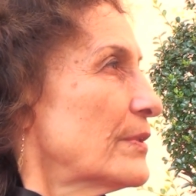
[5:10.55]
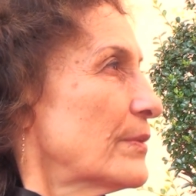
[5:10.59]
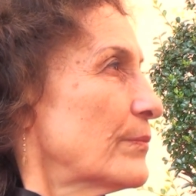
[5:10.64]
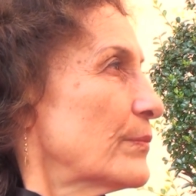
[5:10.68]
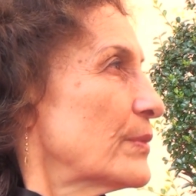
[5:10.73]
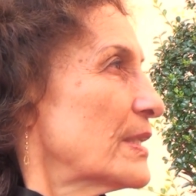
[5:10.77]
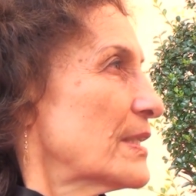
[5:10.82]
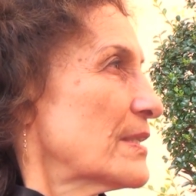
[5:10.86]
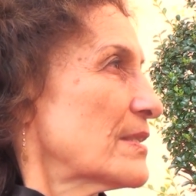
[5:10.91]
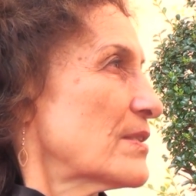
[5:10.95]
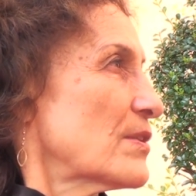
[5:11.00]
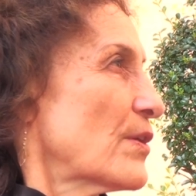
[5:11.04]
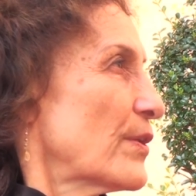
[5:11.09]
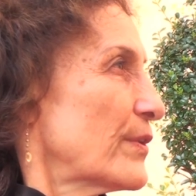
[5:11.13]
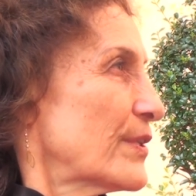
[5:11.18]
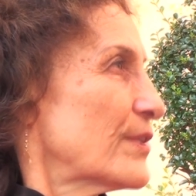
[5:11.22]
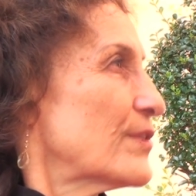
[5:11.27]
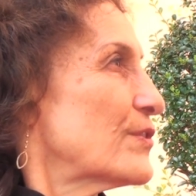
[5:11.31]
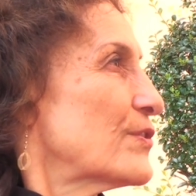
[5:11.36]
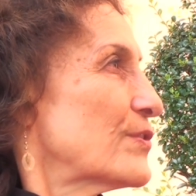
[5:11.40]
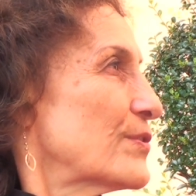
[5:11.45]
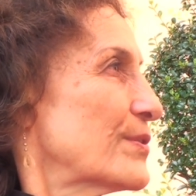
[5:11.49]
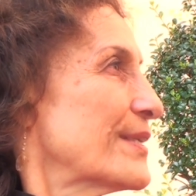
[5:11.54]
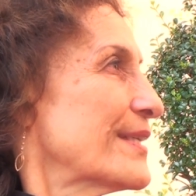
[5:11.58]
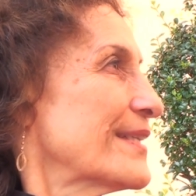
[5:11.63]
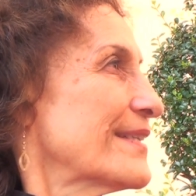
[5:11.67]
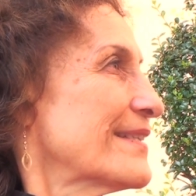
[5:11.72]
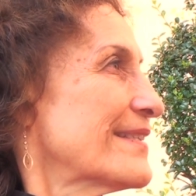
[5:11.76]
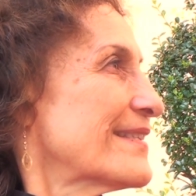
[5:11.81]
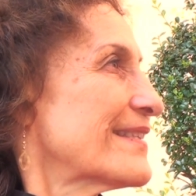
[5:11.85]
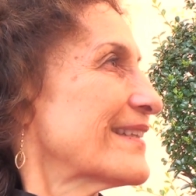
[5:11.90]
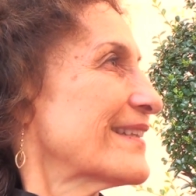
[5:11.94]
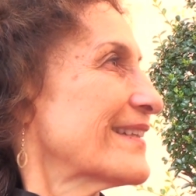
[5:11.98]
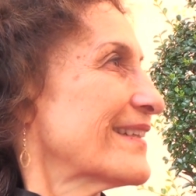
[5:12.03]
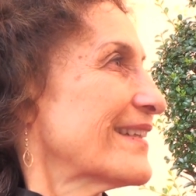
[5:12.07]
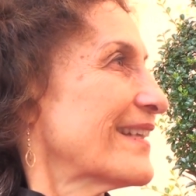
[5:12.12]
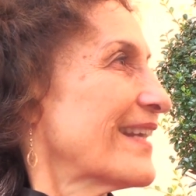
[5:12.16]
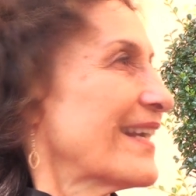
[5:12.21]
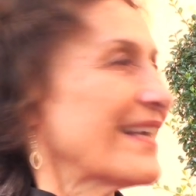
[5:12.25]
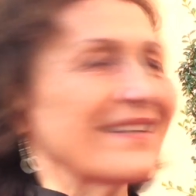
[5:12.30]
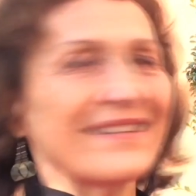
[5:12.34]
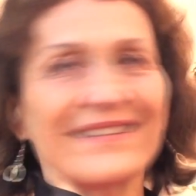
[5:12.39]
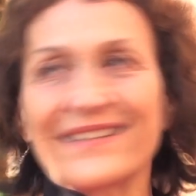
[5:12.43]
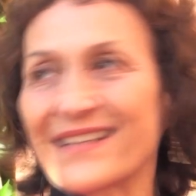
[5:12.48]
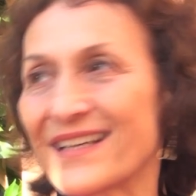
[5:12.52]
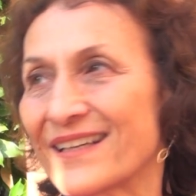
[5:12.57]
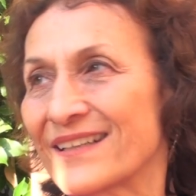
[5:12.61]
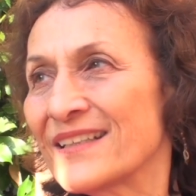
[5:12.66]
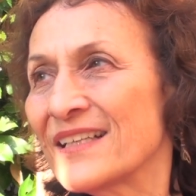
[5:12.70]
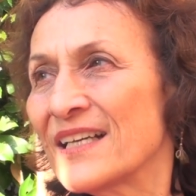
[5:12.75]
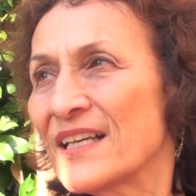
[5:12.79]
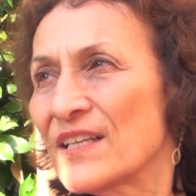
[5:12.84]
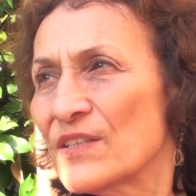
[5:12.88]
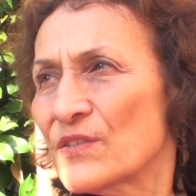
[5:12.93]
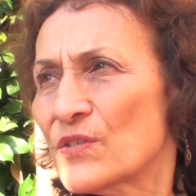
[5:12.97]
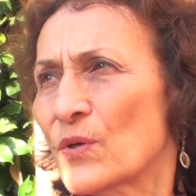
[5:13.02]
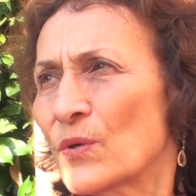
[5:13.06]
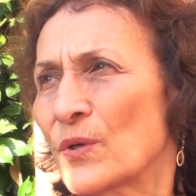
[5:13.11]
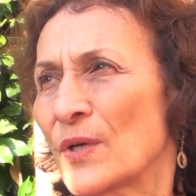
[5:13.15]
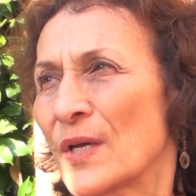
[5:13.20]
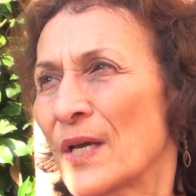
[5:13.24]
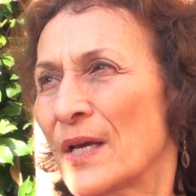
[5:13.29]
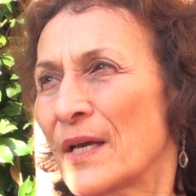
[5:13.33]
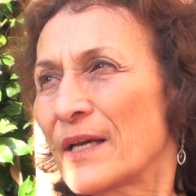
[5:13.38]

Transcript: I mean, it's on the trees and, mm-hmm. and uh, so,